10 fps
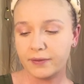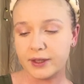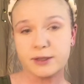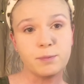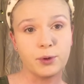
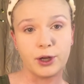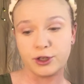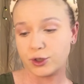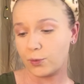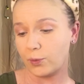This
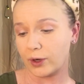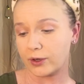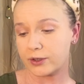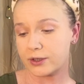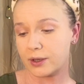brush
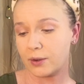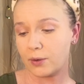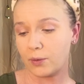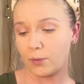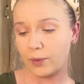works
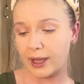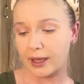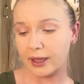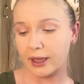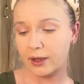
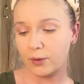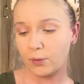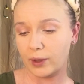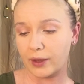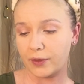well
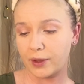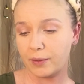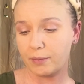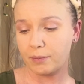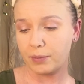with
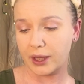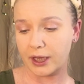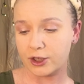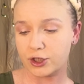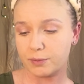
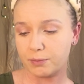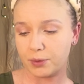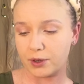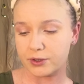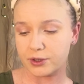blush,
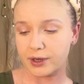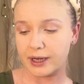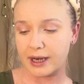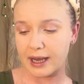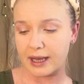bronzer,
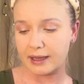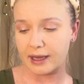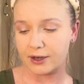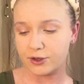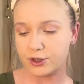and
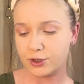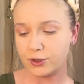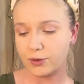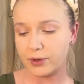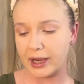highlighters to
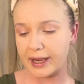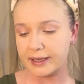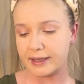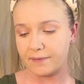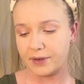
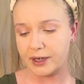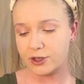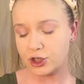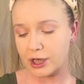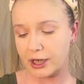create
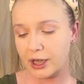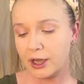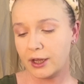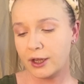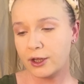definition
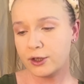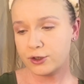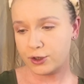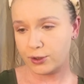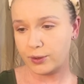
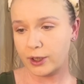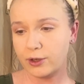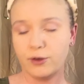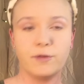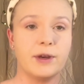to
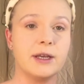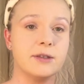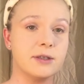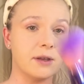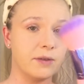your
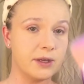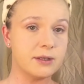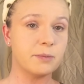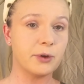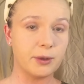face. So
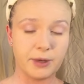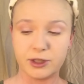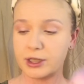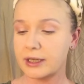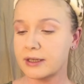this pretty
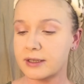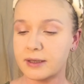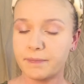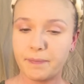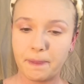much is
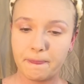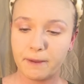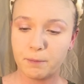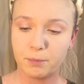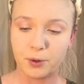
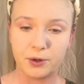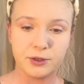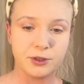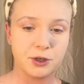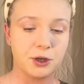
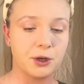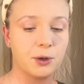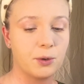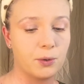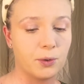bronzer
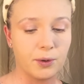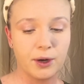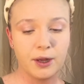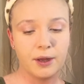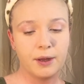or
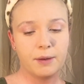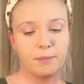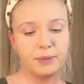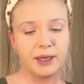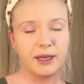
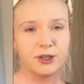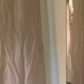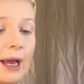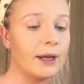blush.